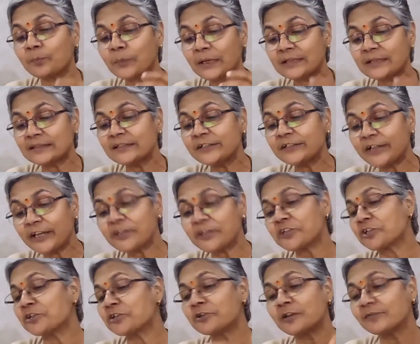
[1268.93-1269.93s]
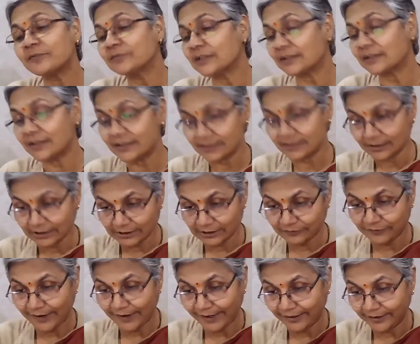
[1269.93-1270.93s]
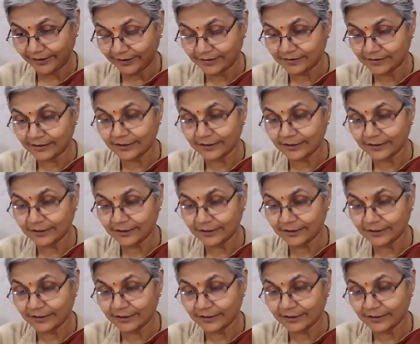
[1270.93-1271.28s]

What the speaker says: presentation of the research findings.